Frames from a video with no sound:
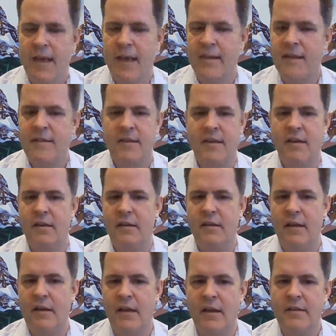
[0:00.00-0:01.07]
Yeah,
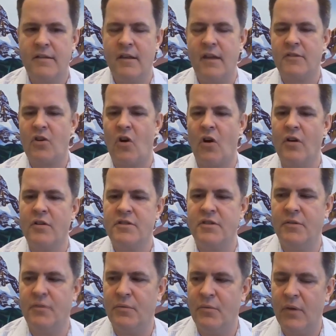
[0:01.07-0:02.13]
it's hard
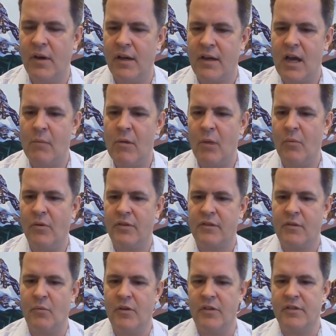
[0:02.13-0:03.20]
to come up
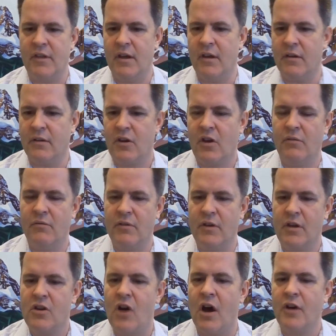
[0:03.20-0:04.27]
with
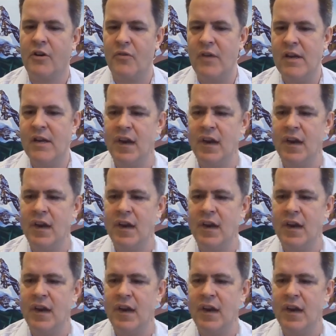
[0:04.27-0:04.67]
concrete